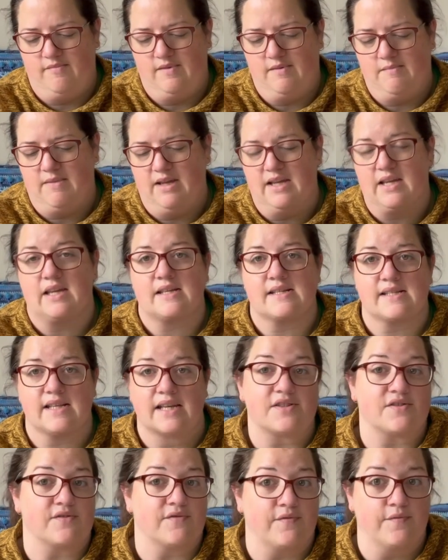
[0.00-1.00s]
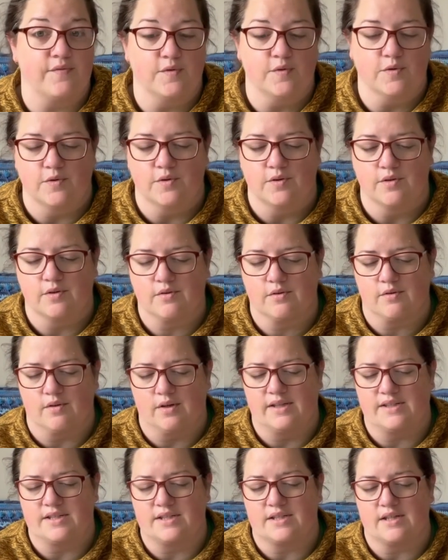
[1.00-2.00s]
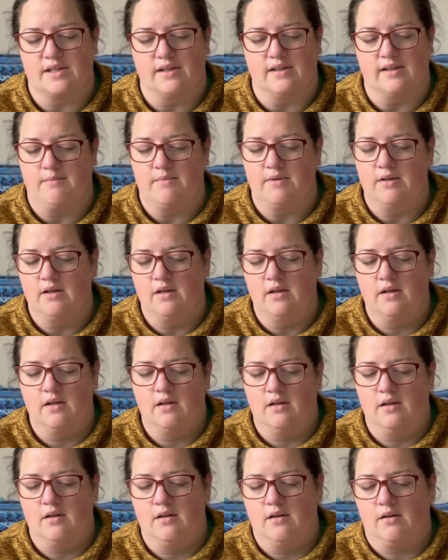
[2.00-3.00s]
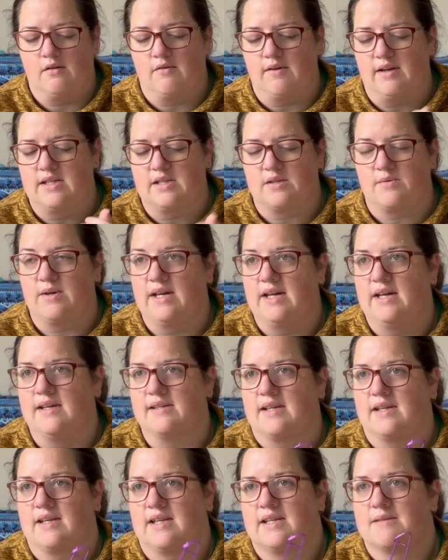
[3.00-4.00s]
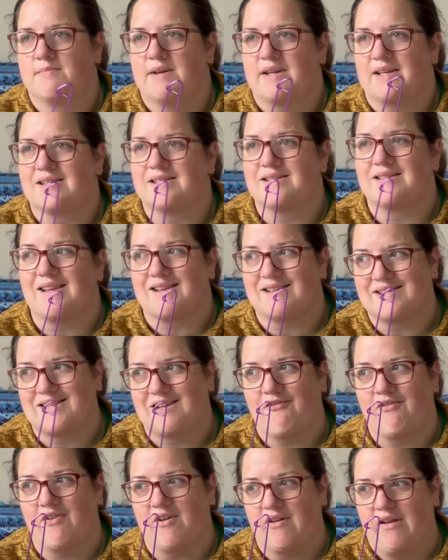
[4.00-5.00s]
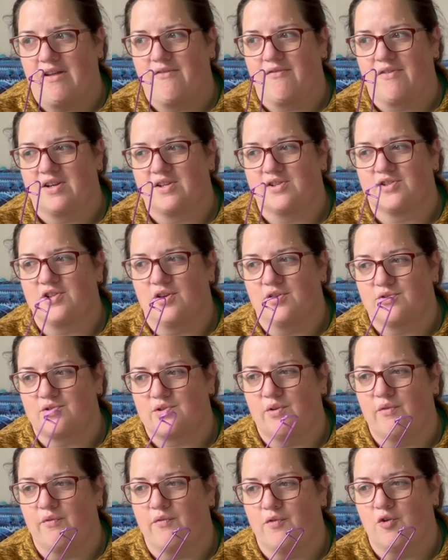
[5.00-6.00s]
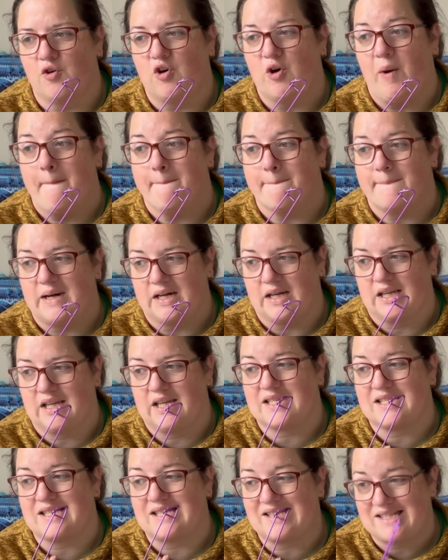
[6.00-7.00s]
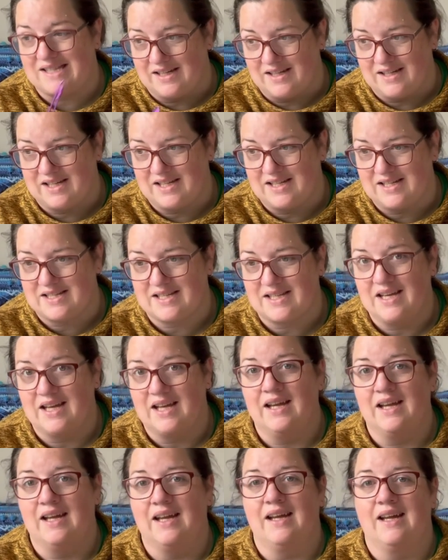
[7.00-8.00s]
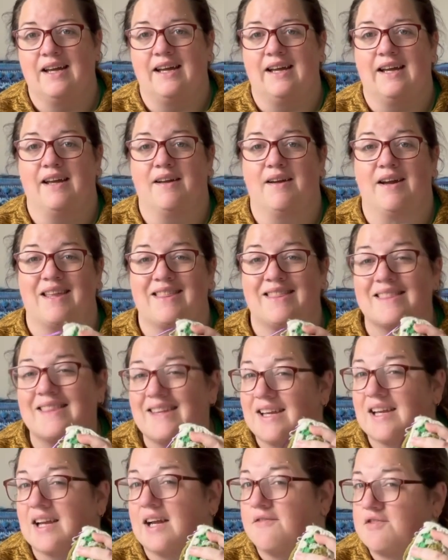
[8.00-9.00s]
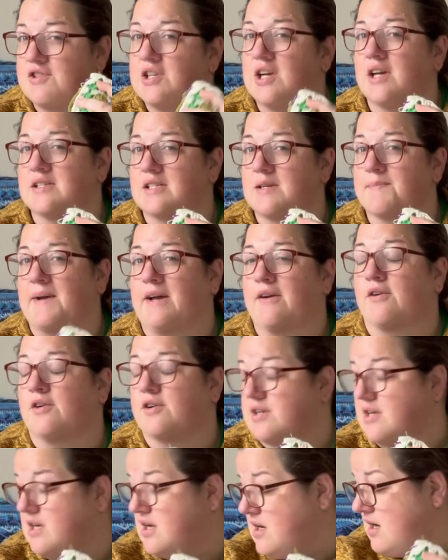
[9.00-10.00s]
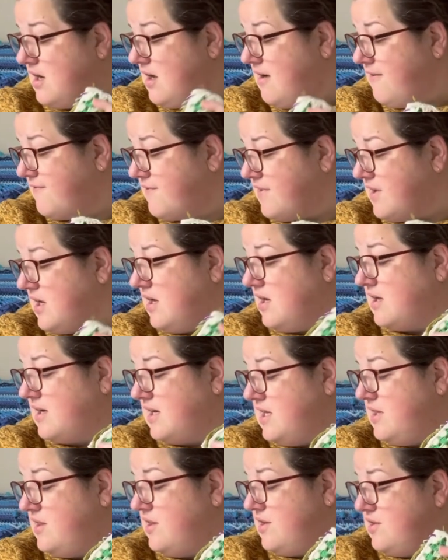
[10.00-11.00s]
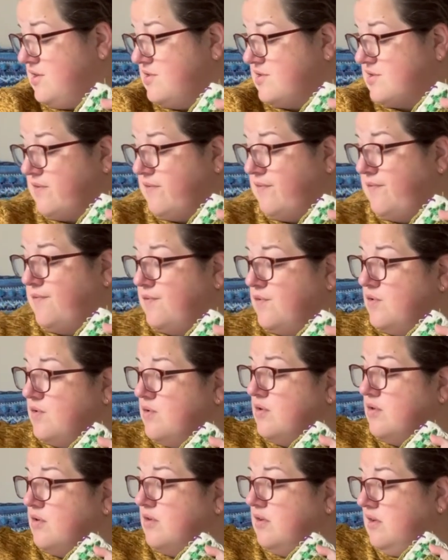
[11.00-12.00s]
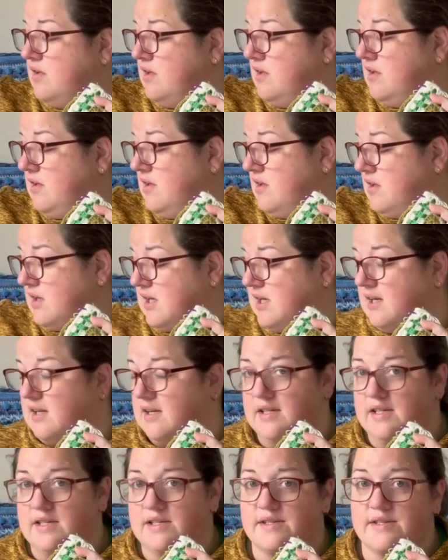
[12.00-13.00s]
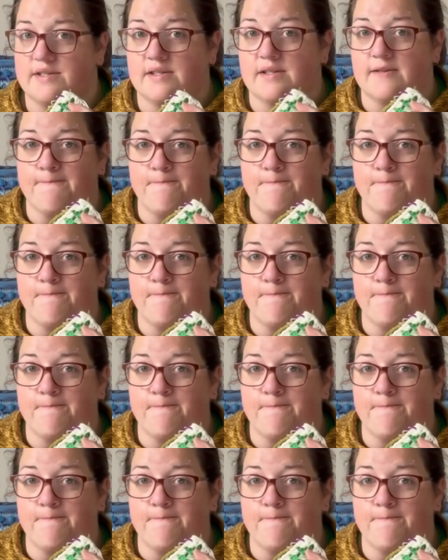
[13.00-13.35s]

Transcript: making sets of 4 at a time. Granny squares, I need to make 65 in total for my size. I think I've just about got enough yarn in those 4 colours